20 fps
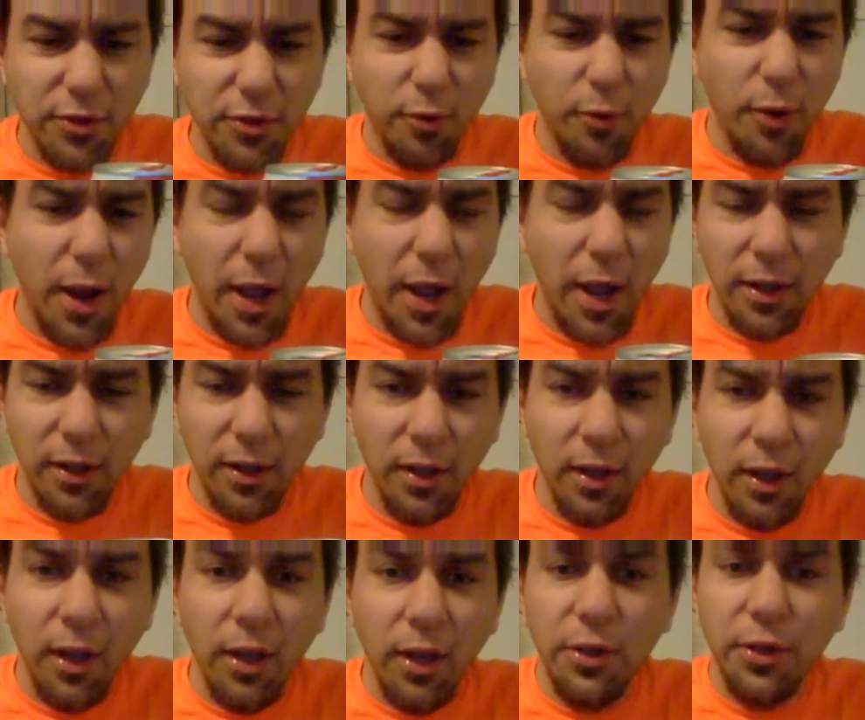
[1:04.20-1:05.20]
and crack it,
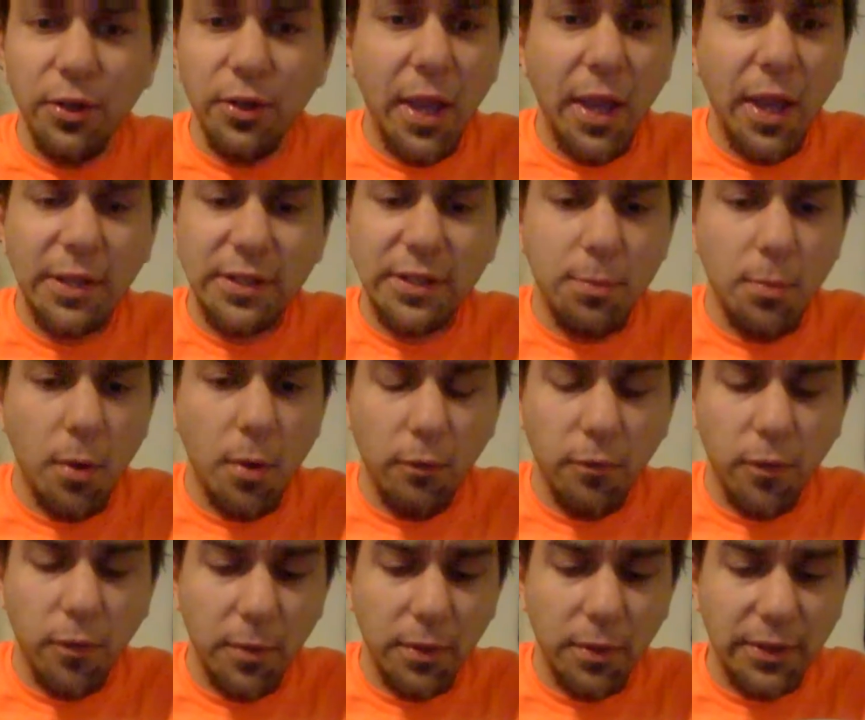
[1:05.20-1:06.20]
you can't smell
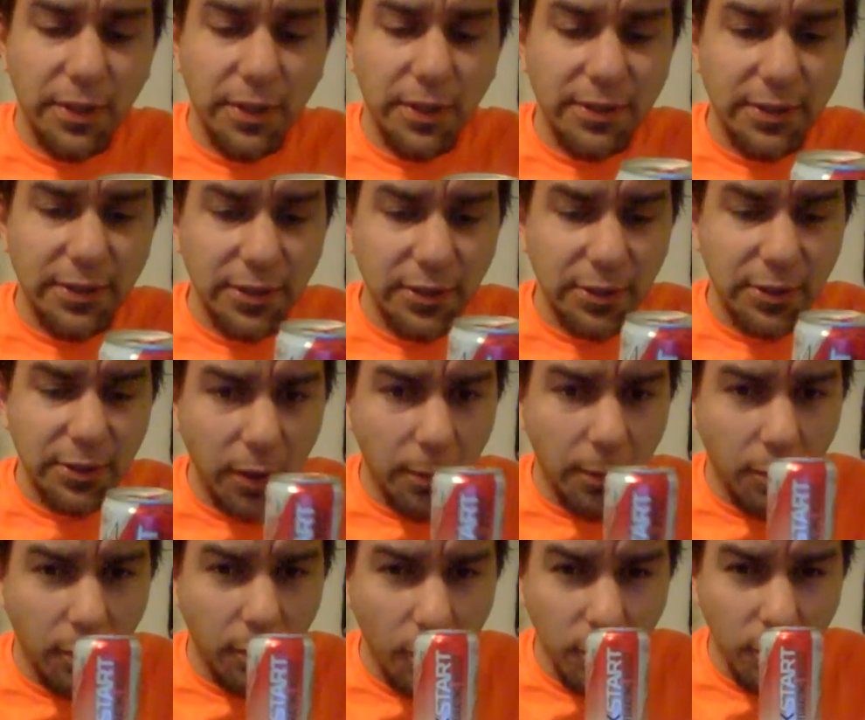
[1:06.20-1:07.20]
it from a distance, but
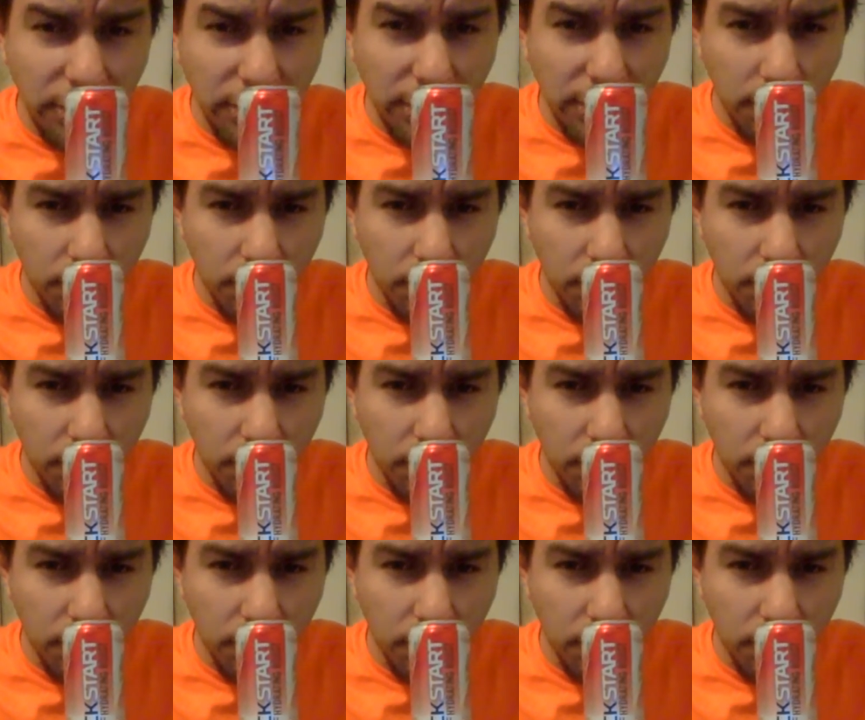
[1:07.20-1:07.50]
up close,